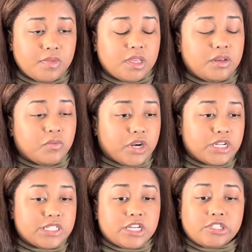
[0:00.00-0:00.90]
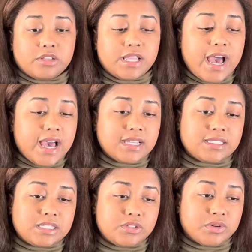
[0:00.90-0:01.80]
And we're going to touch on
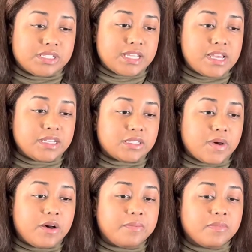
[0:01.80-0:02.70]
that towards the end as well.